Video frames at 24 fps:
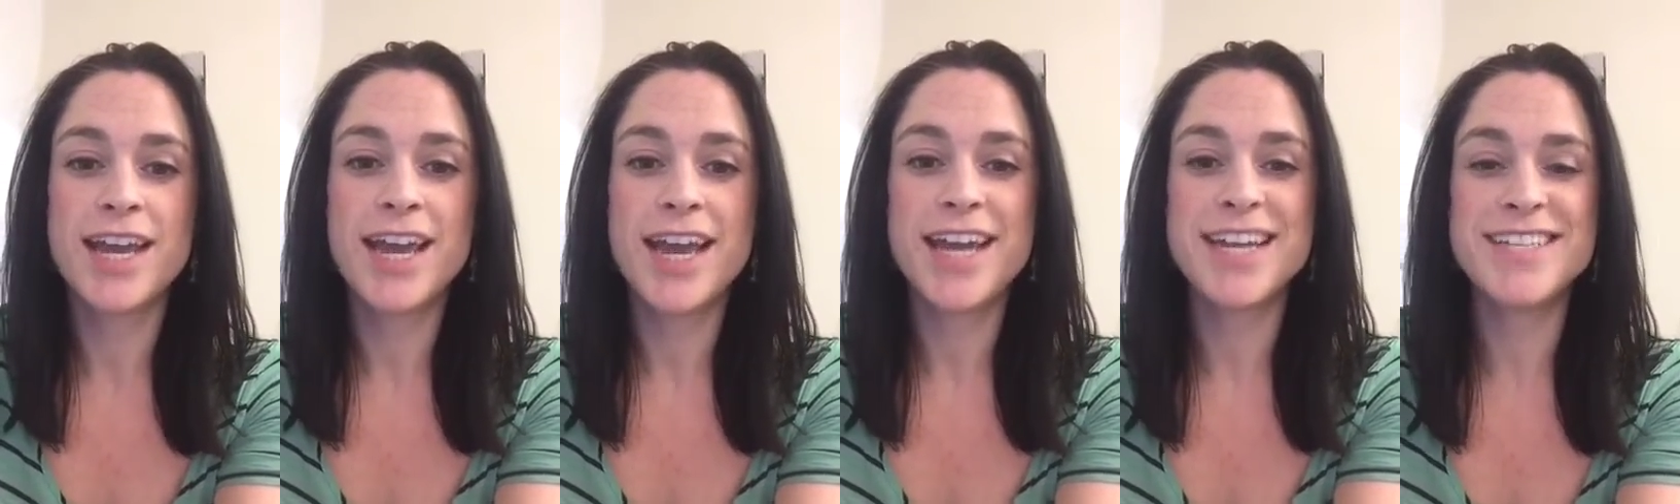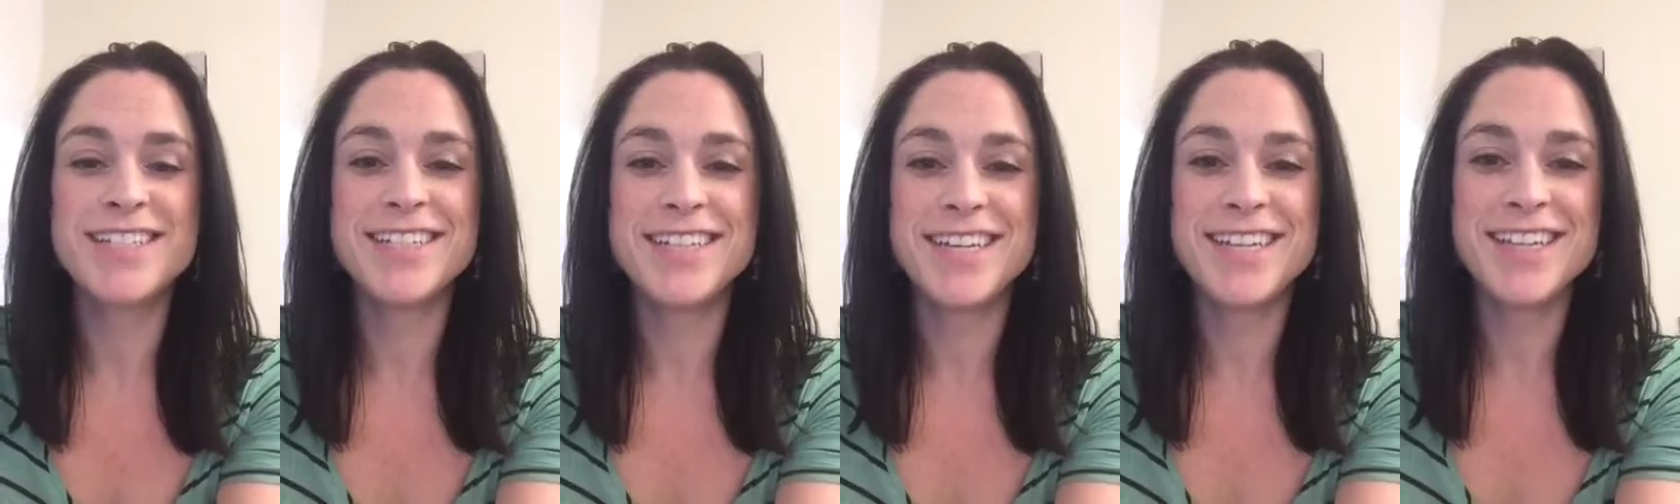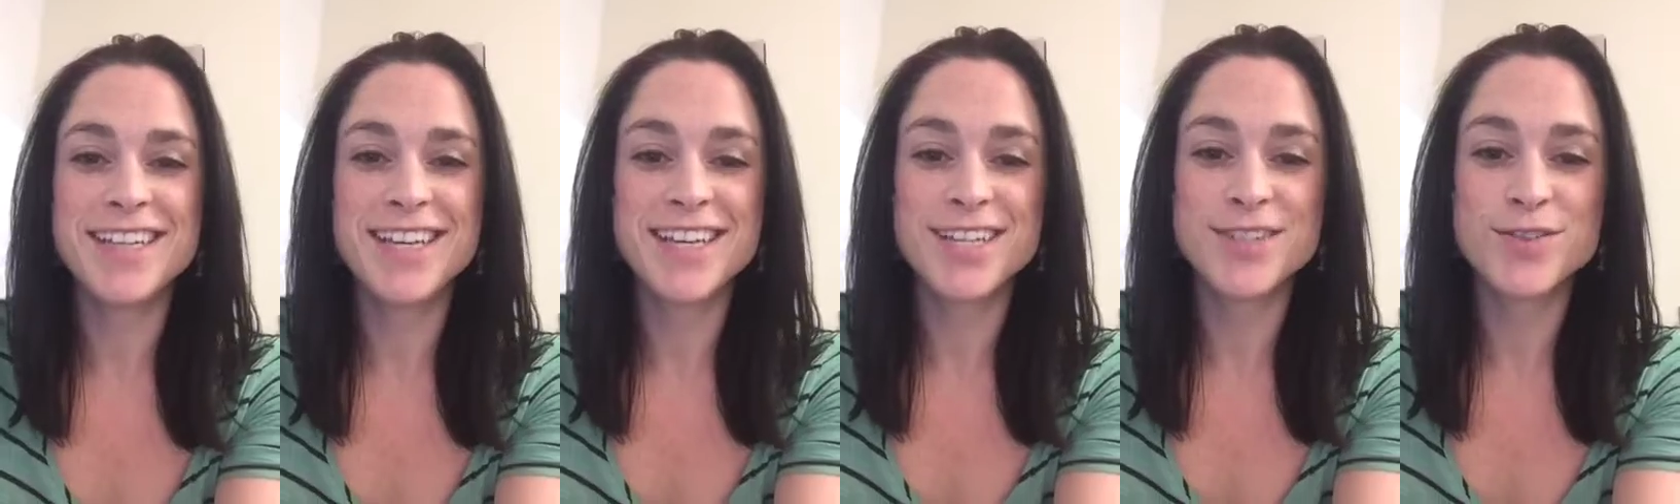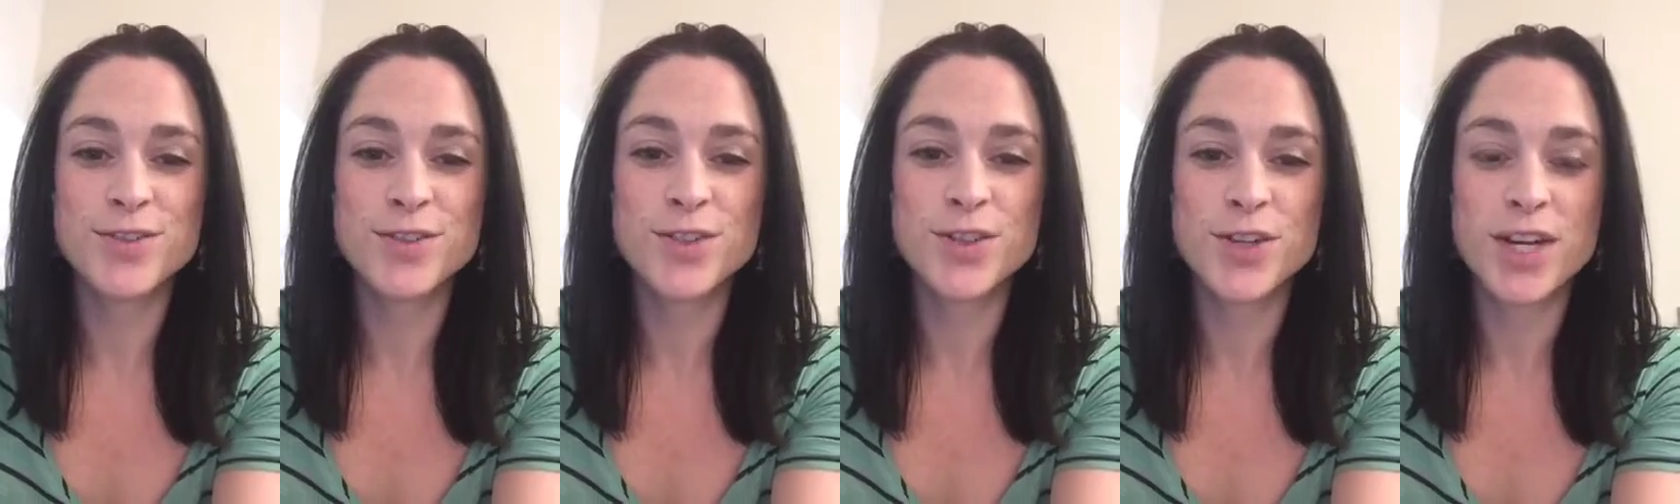Hey Dean,
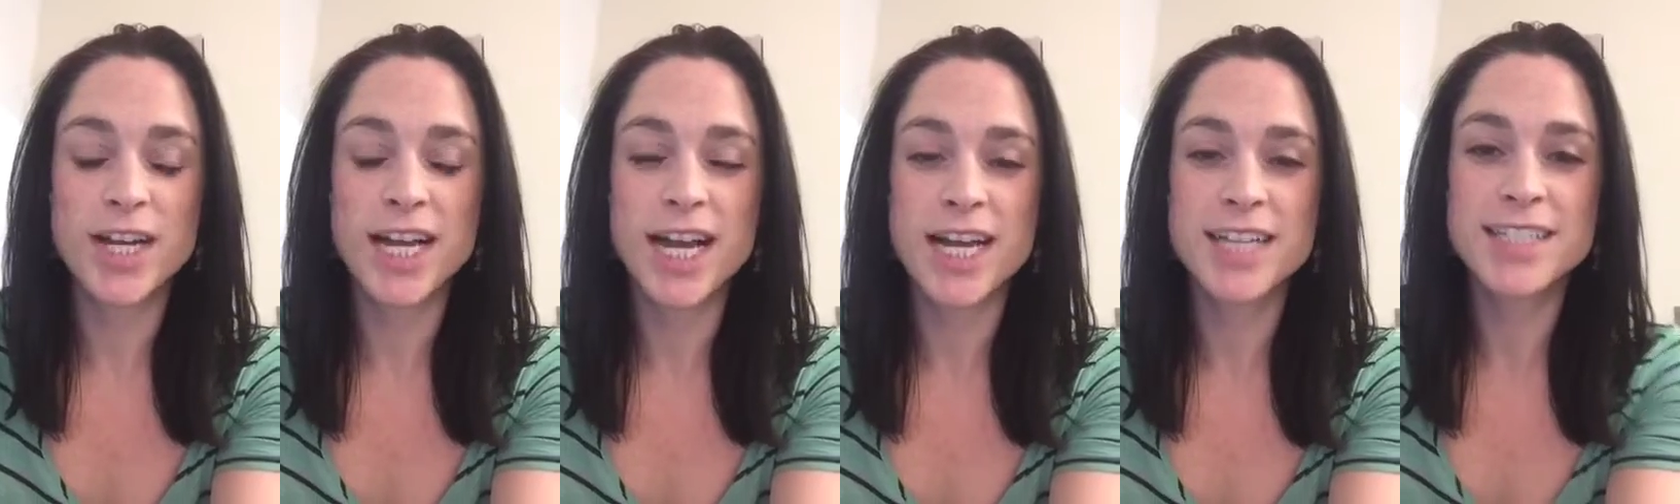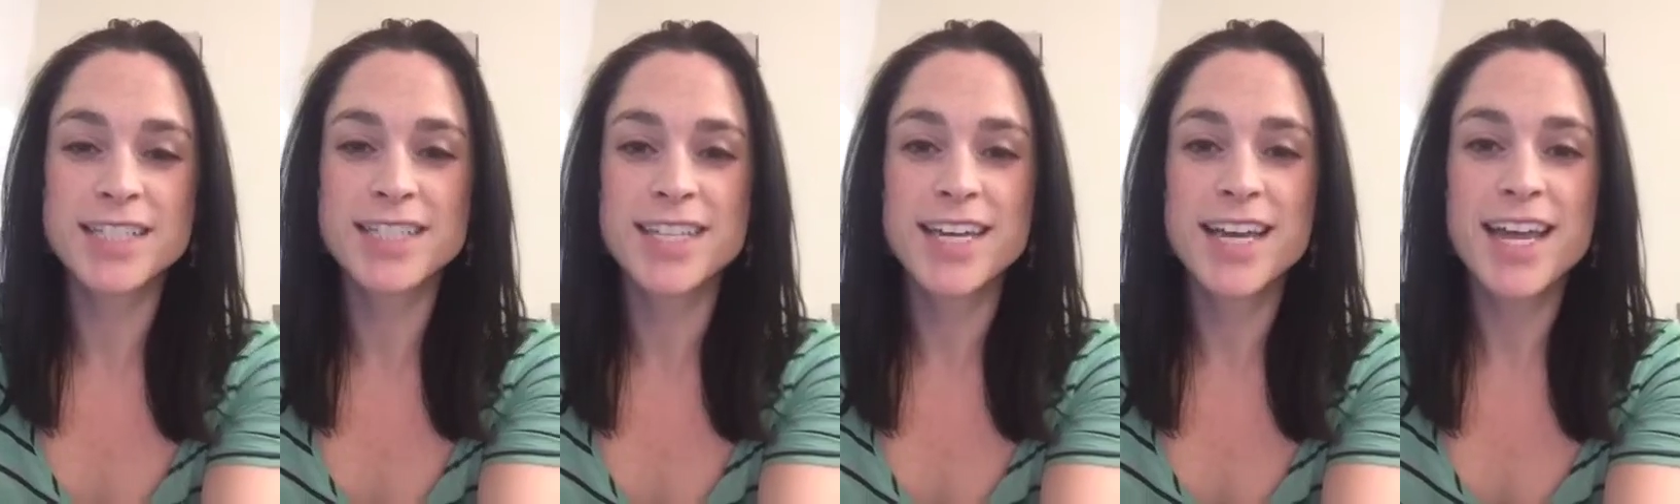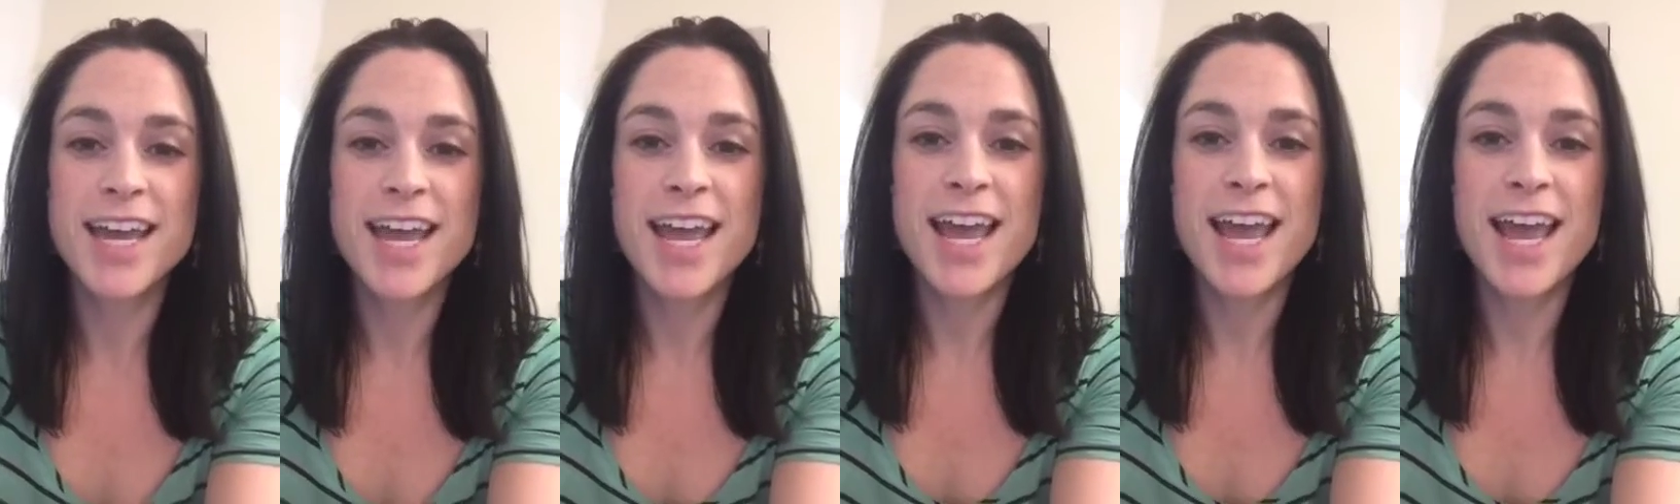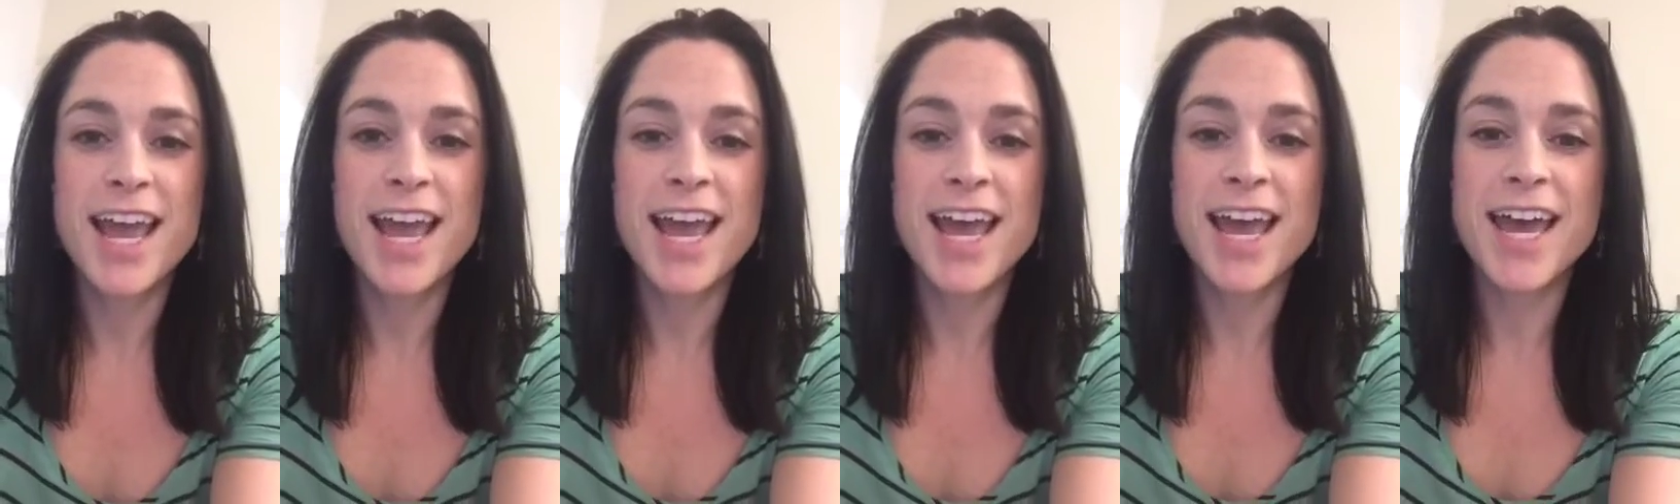thanks for joining us.
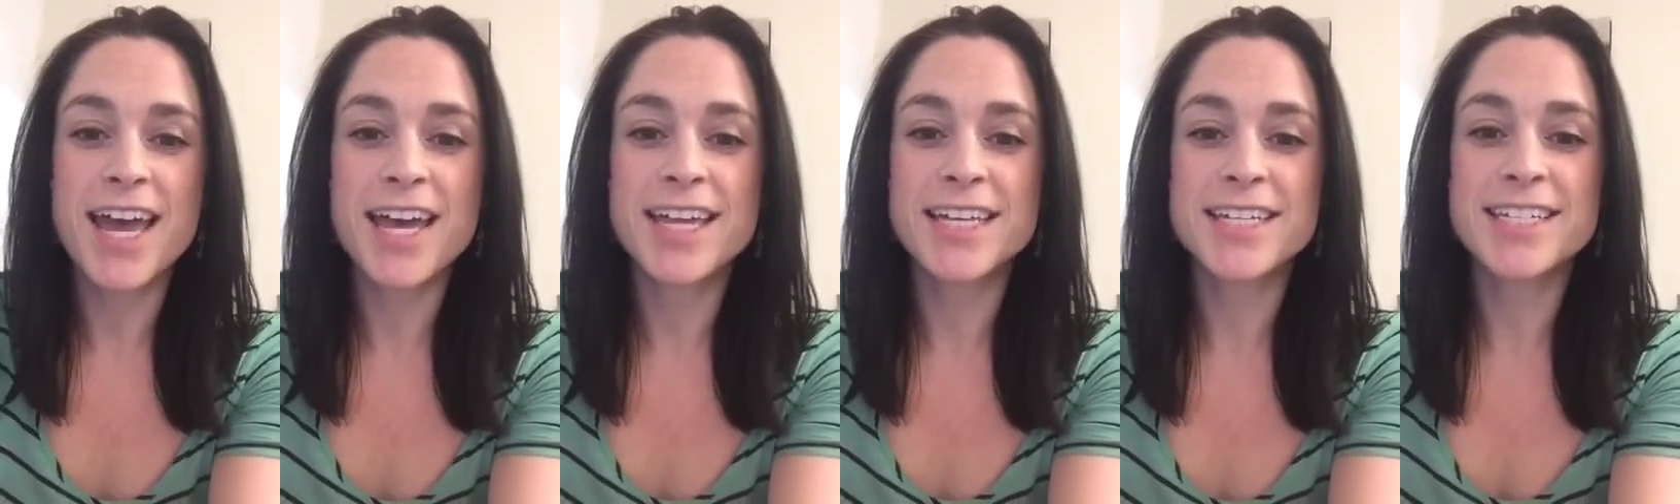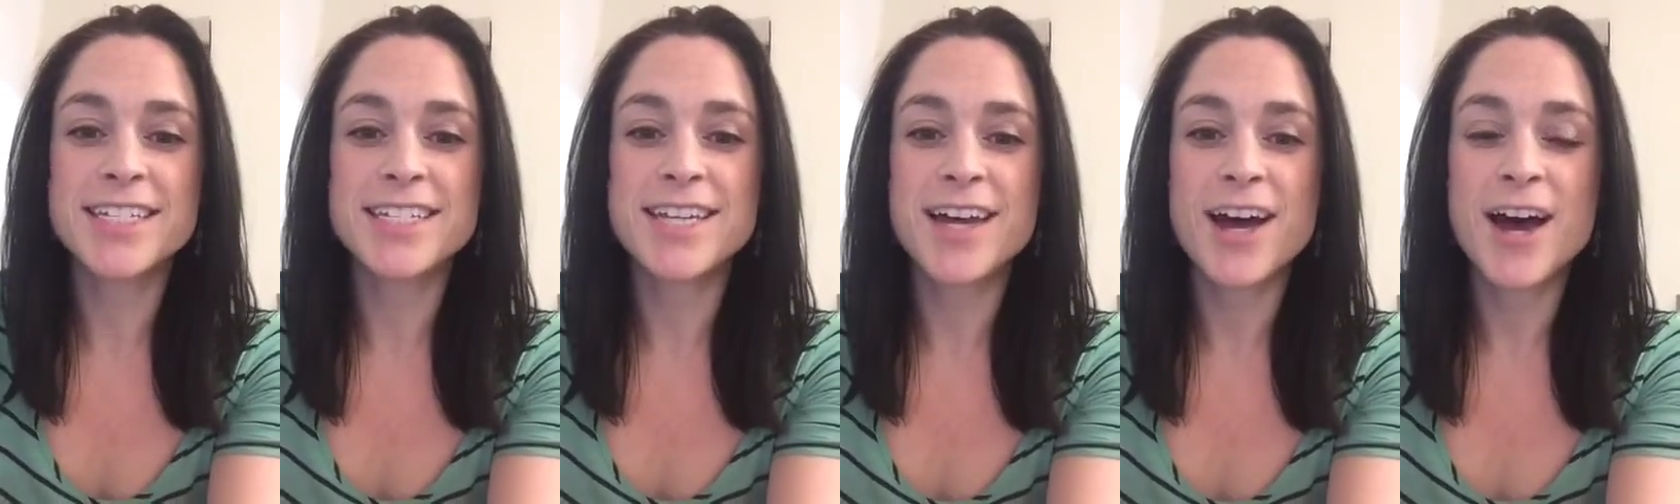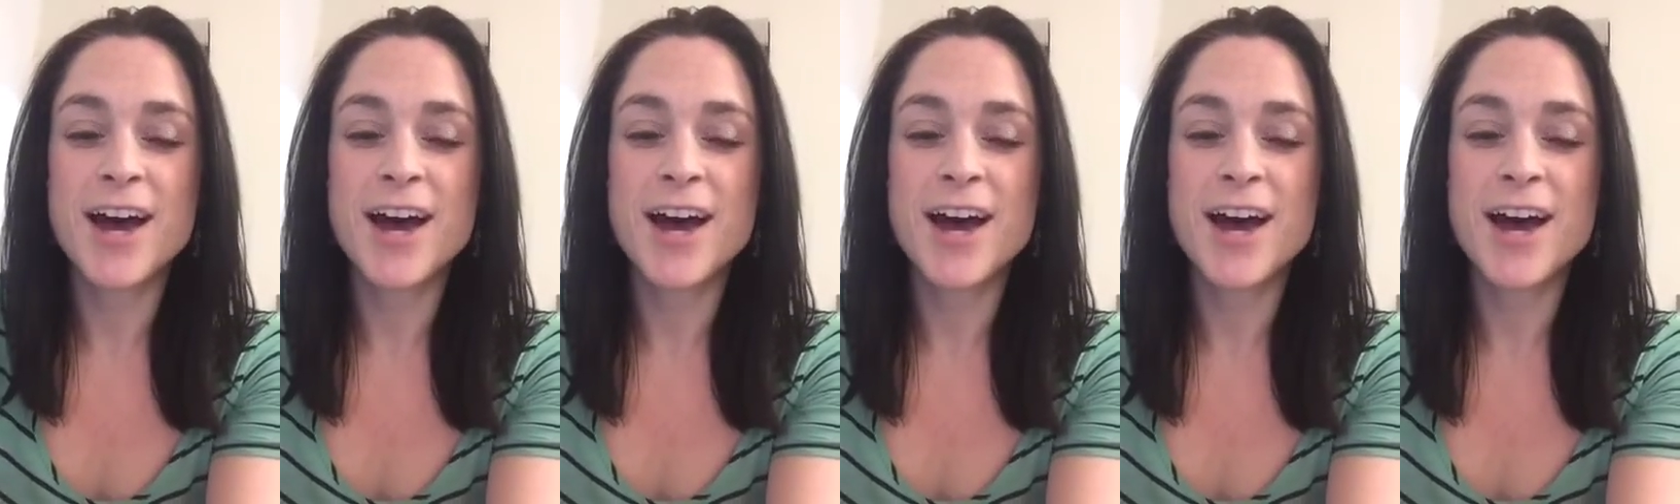And